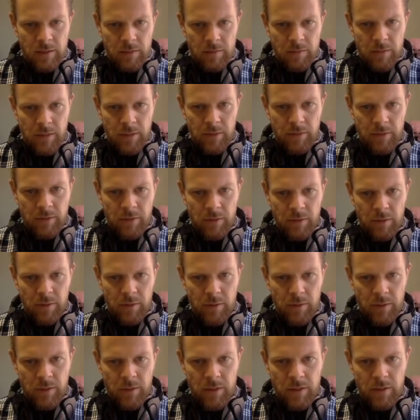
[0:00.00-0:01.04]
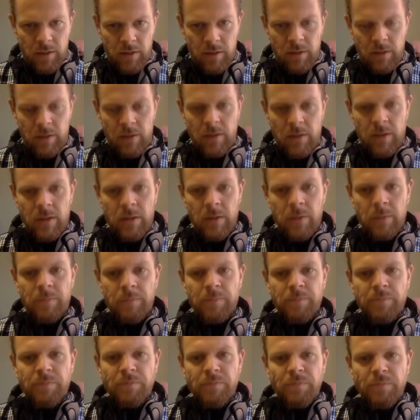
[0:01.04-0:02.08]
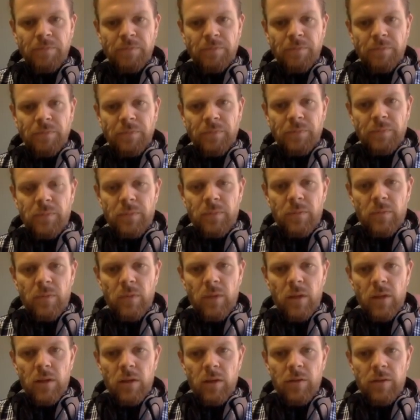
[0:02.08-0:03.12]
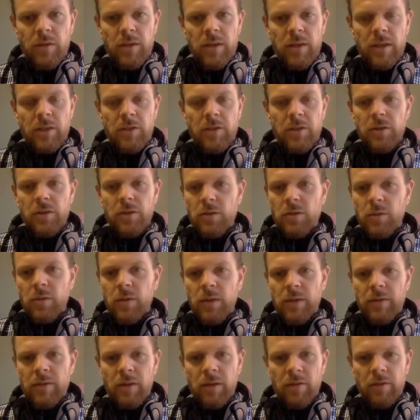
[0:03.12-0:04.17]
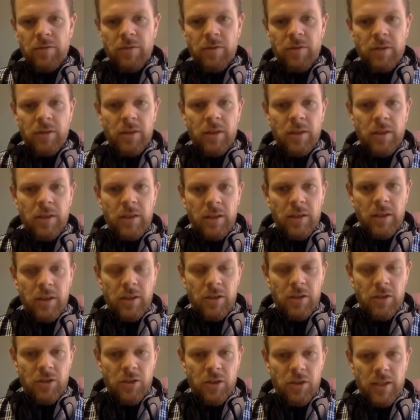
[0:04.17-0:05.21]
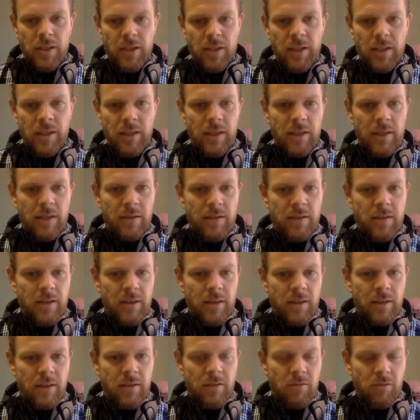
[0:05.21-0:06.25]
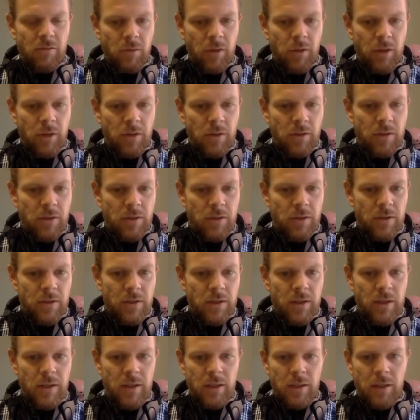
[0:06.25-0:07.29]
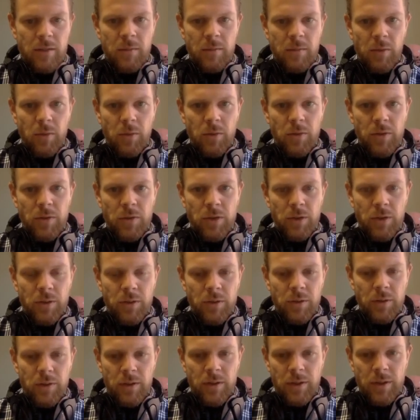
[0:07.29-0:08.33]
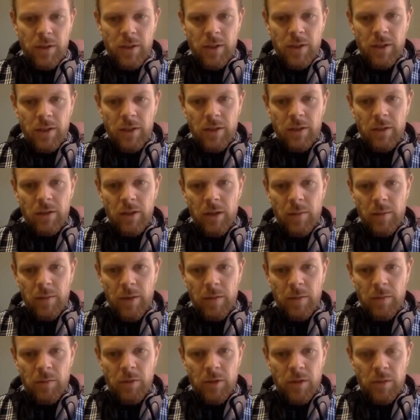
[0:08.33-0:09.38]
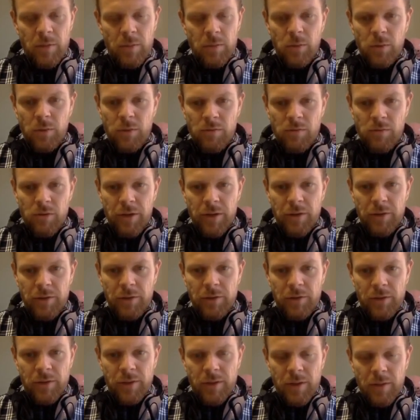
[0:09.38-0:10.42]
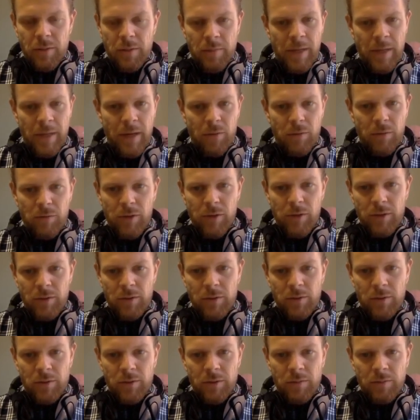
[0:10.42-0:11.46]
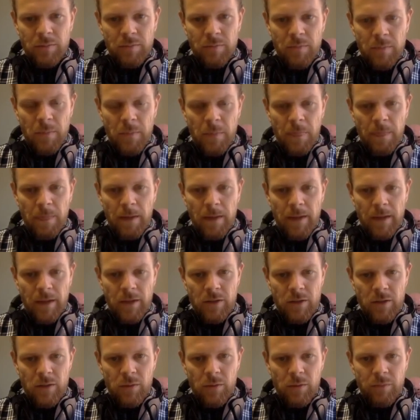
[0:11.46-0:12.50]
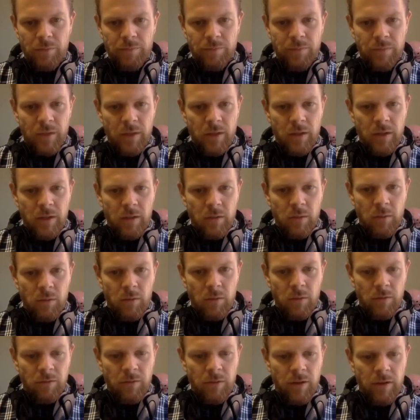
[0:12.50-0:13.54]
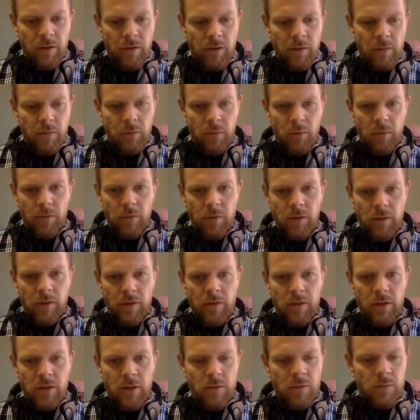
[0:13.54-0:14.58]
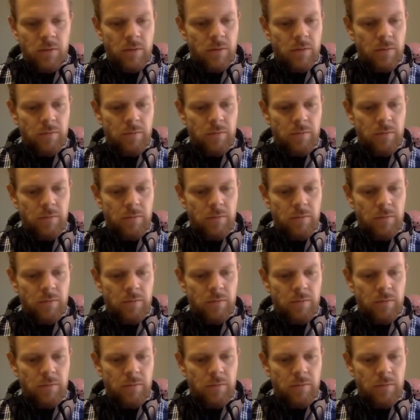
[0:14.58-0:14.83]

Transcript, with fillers: back around to where we started. So obviously your students will have a lot of fun constructing these roller coasters, but also uh, learning about the principles of rails, powered rails and so on. One very important thing to note